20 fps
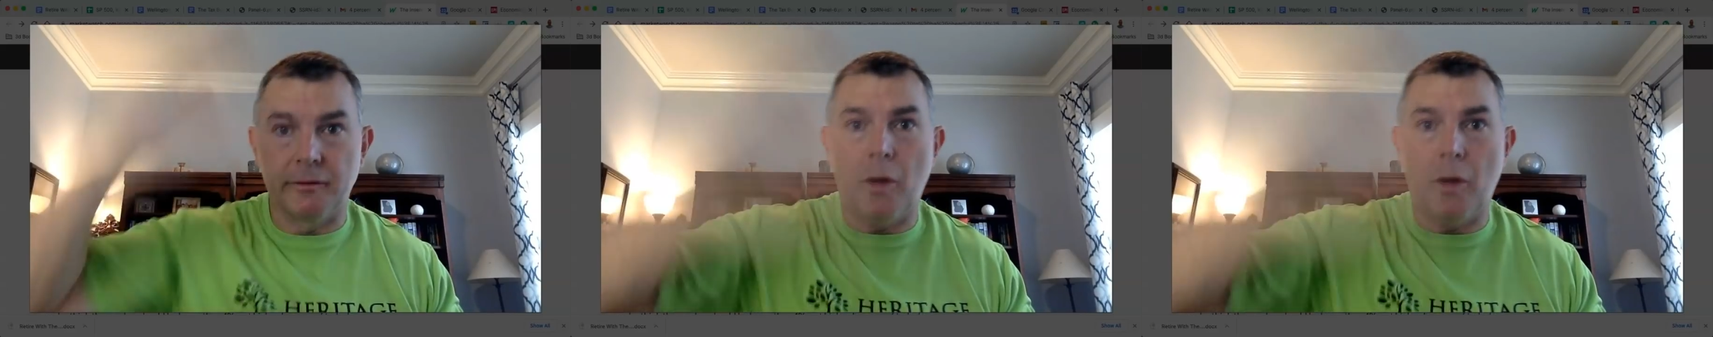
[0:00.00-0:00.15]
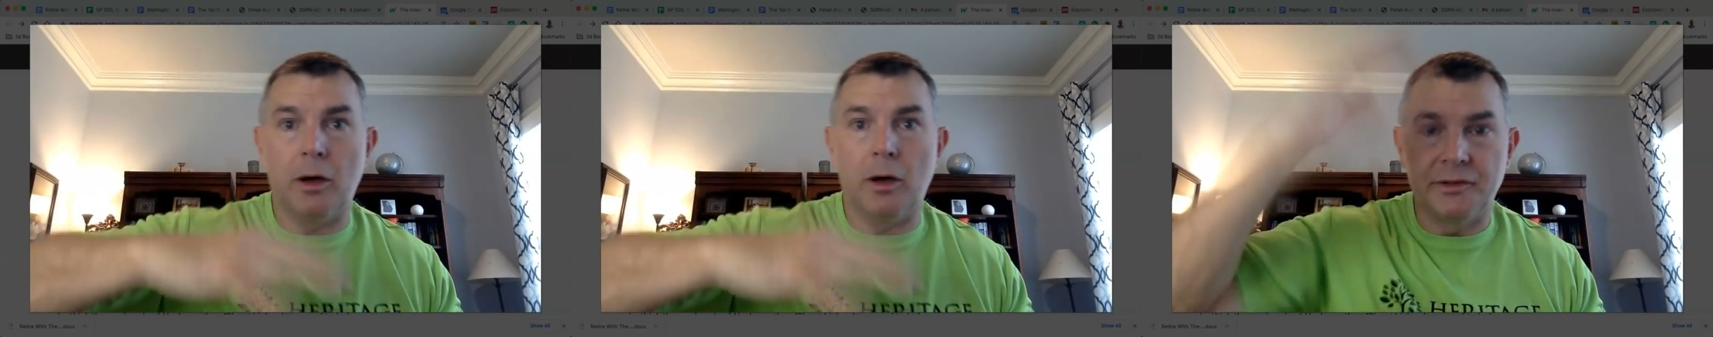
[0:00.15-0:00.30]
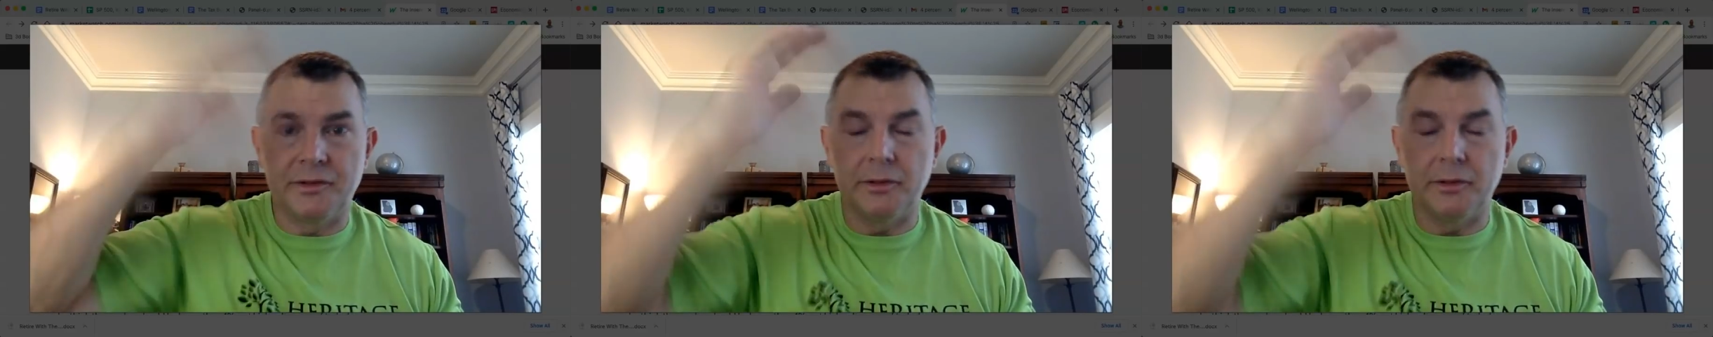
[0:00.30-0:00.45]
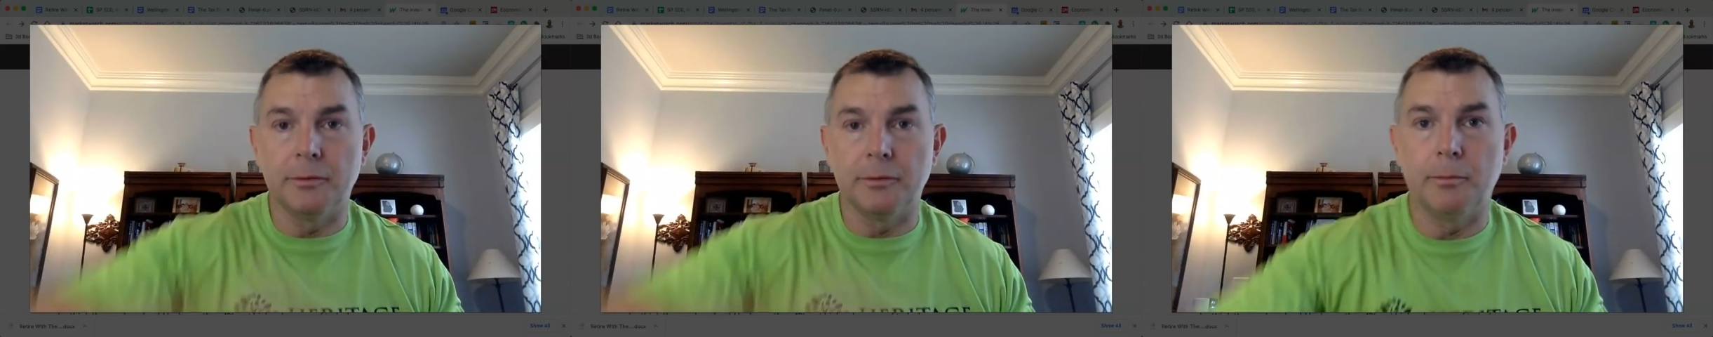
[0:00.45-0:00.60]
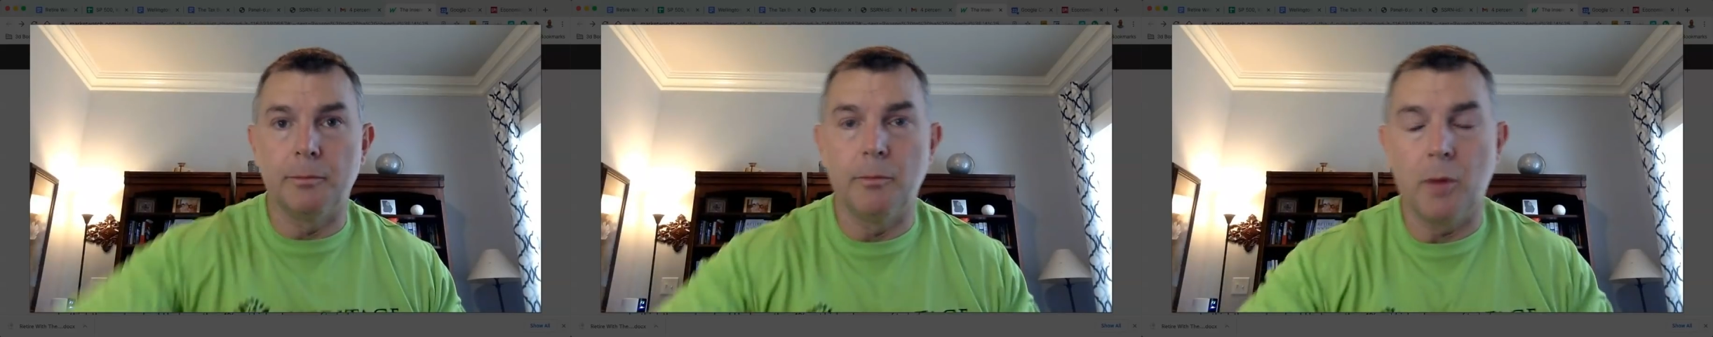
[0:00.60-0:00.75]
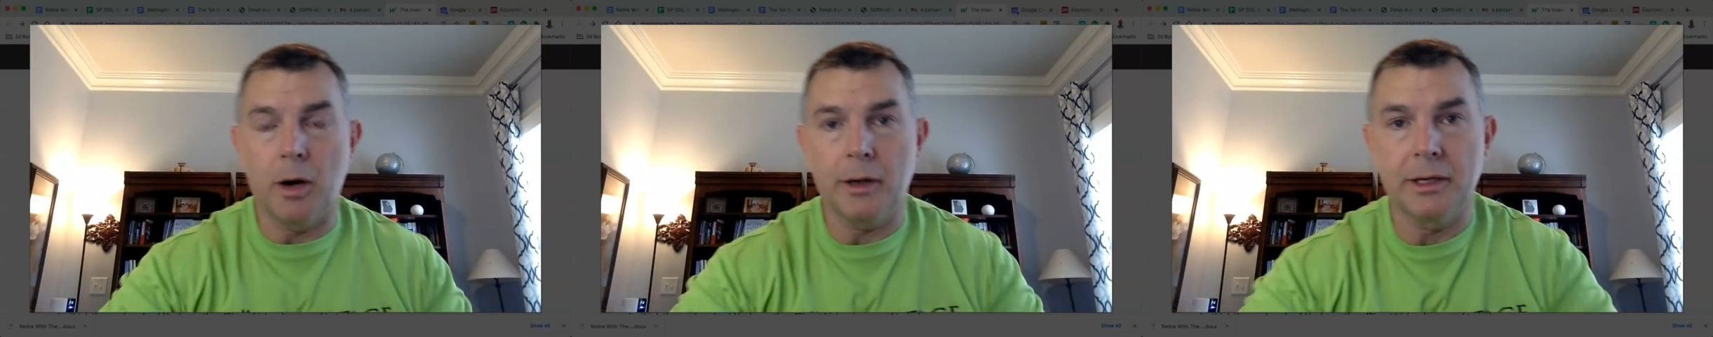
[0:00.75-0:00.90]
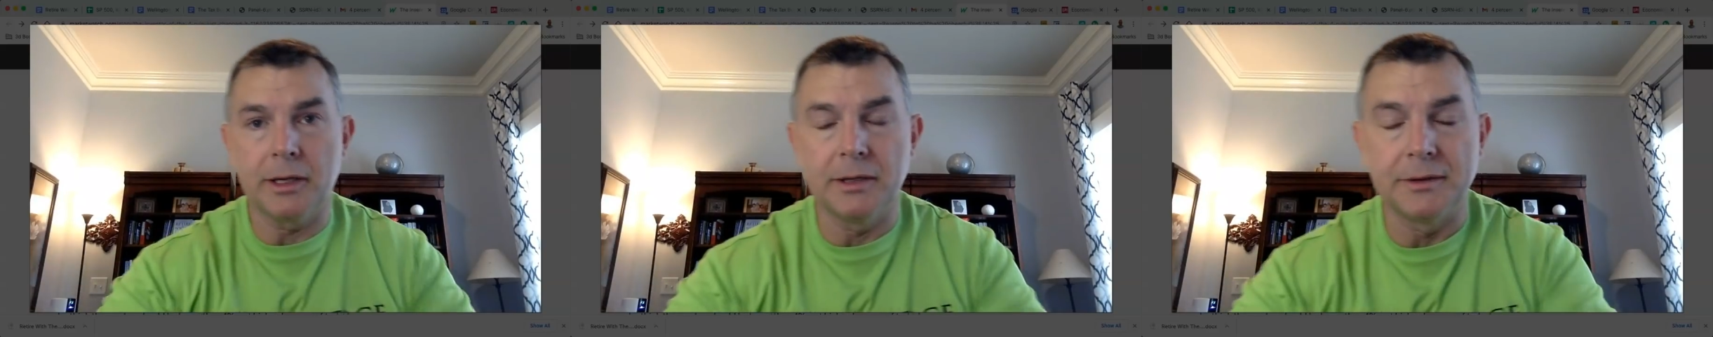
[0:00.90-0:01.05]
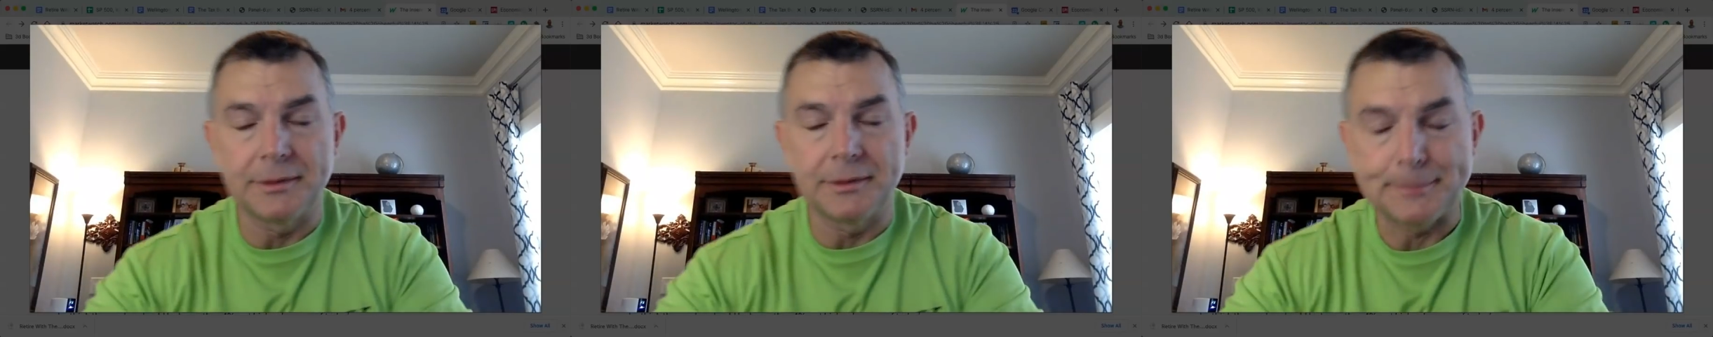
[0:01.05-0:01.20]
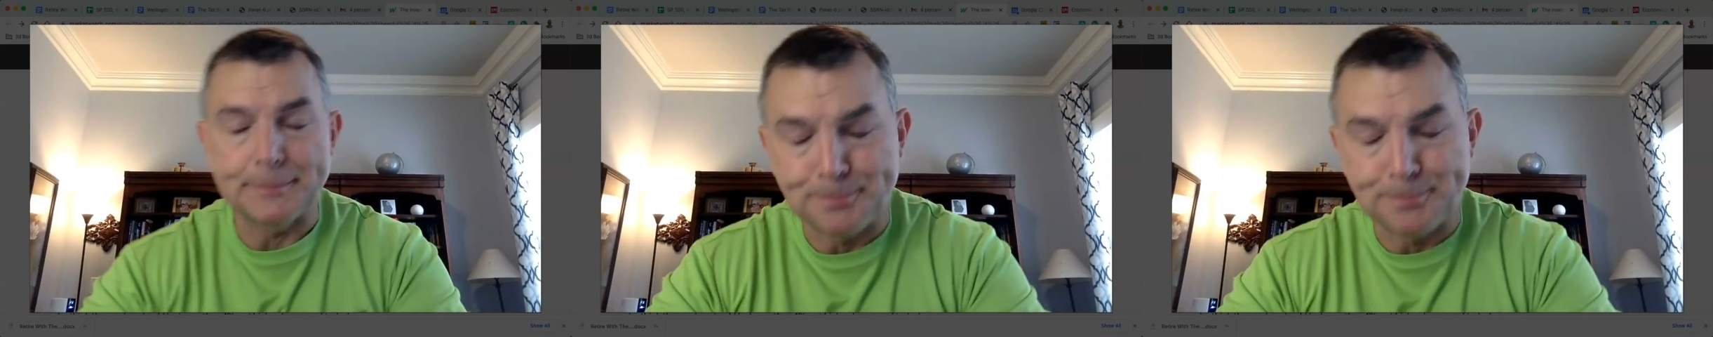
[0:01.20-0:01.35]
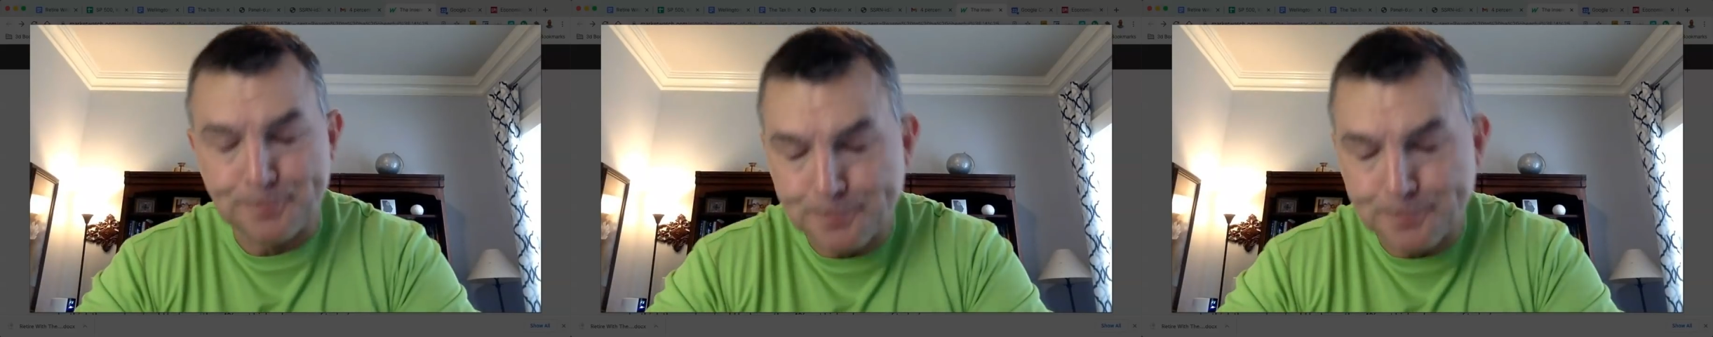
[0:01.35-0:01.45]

volatile markets.